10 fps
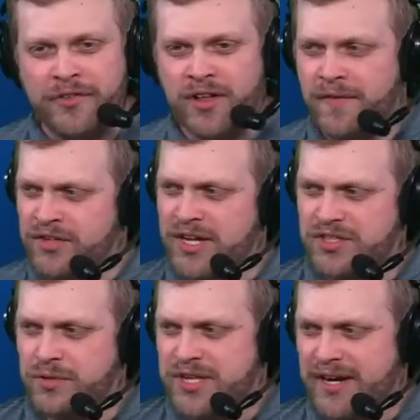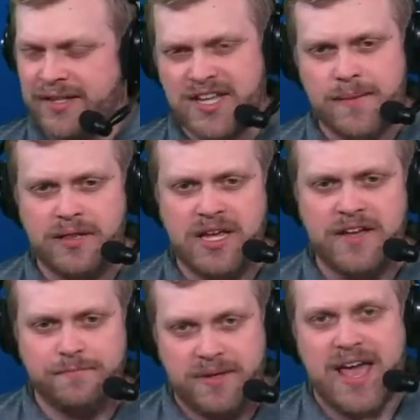of the Jets' two seconds, I
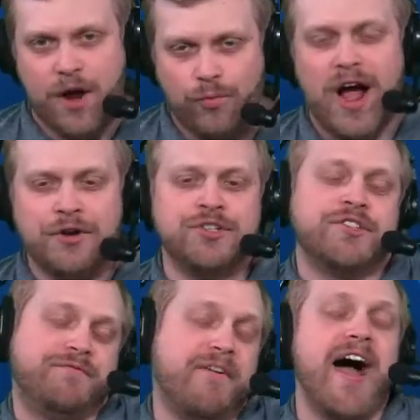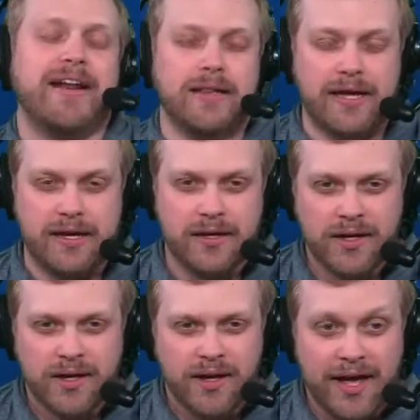believe. But yeah, Rodgers is finally,
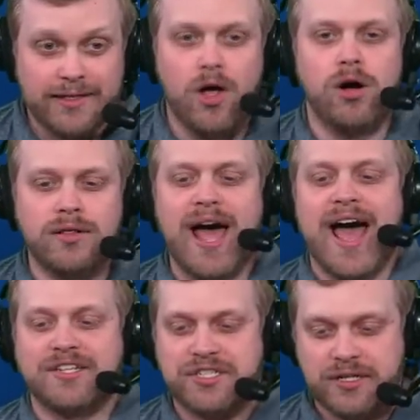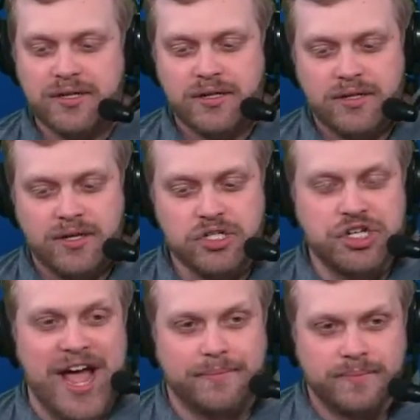at long last, a
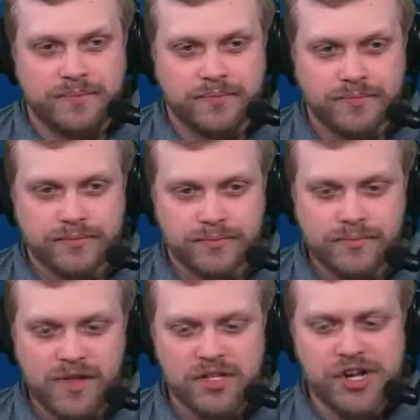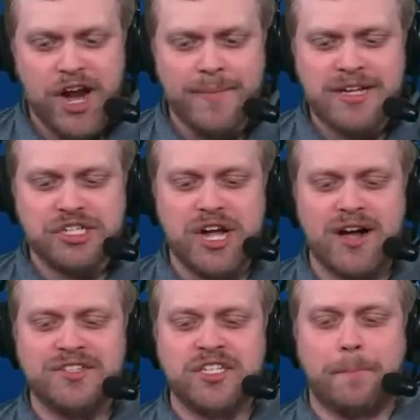Jet. Jeremy
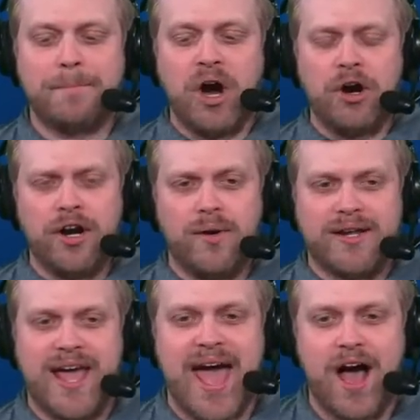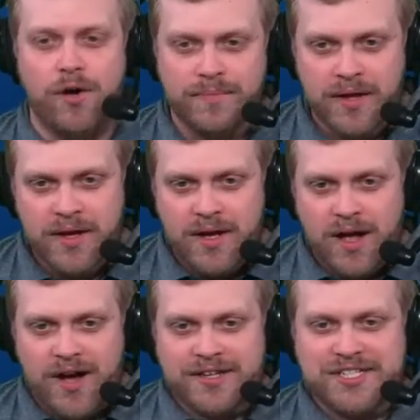chugs his burner account
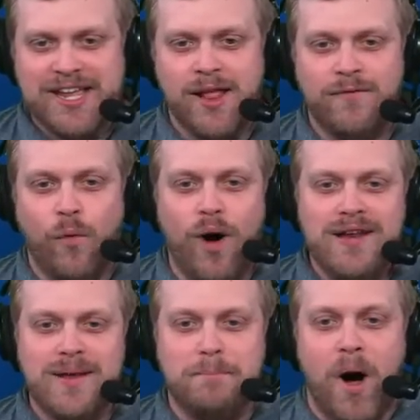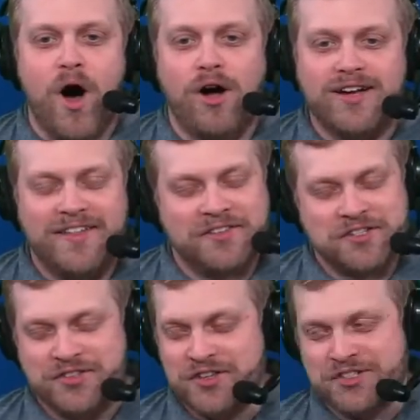on a scale of one to bonk. I think
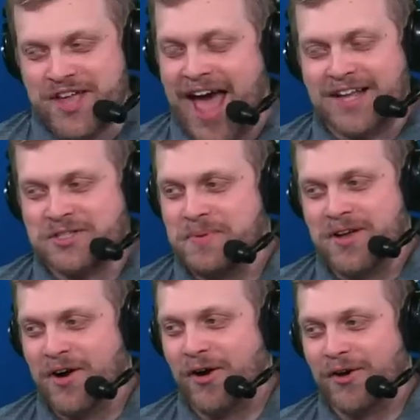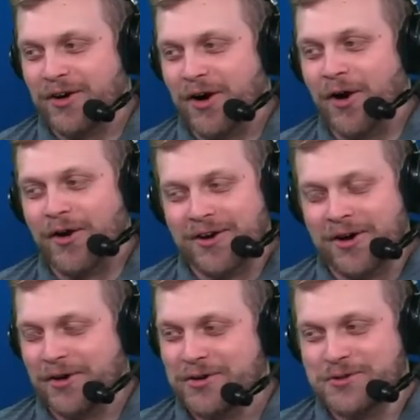this is this has to be our, our,
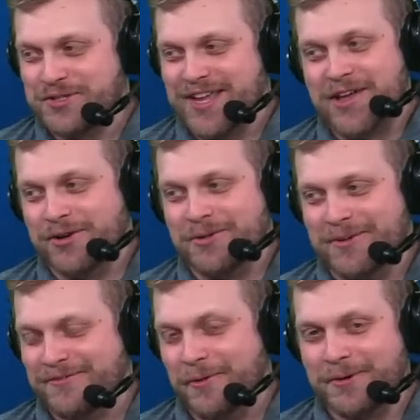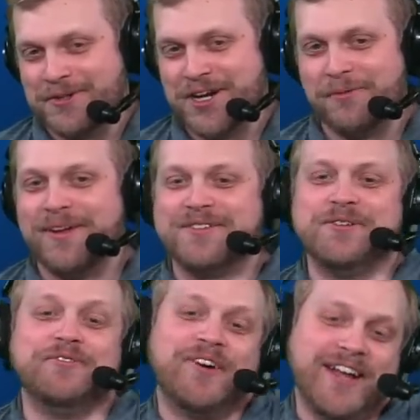our new scale going forward, Jeremy. It's
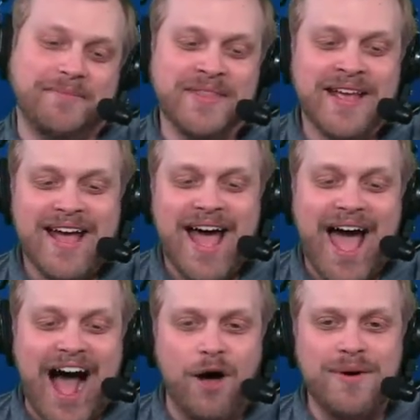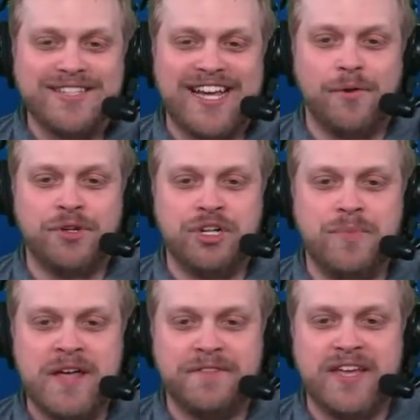too funny. How excited would you
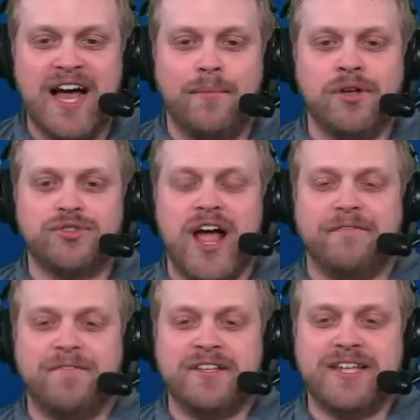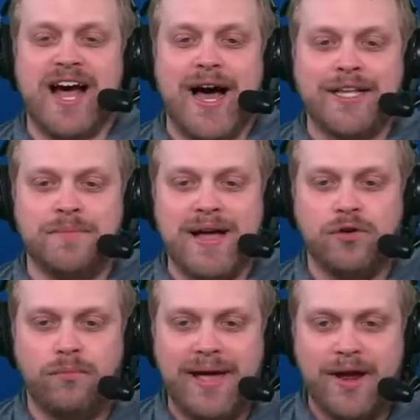be if the Cowboys draft these guys?
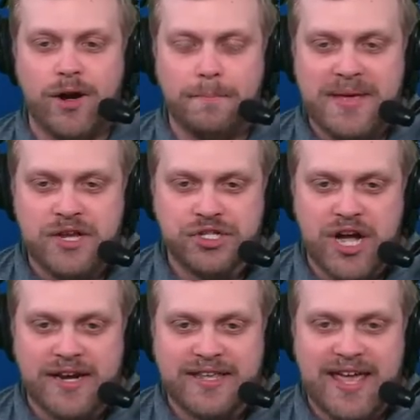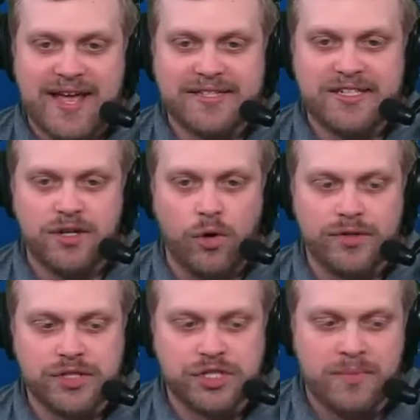Michael Mayer, Bijan, Kancey,
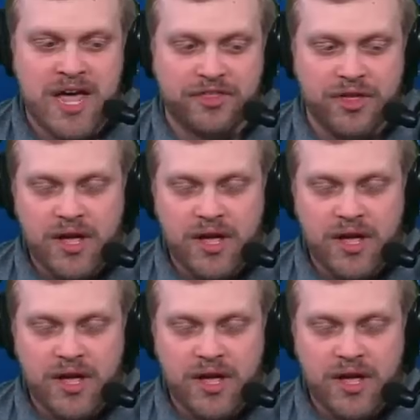Nolan Smith.